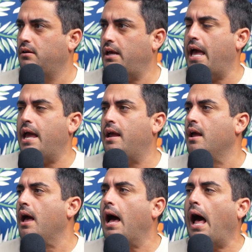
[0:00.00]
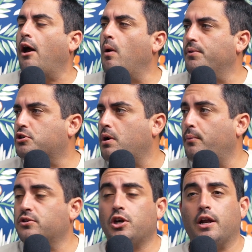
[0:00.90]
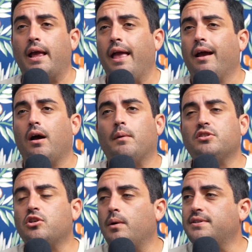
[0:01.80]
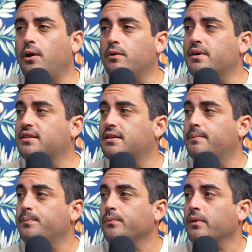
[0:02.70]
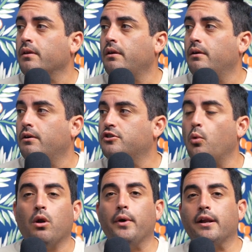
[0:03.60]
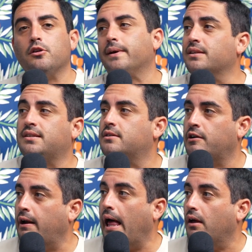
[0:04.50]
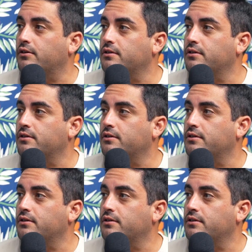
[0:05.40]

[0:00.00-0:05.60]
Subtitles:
Hey, I hope the trip was good. I'm so upset we missed it. So what are we going to do about the $600?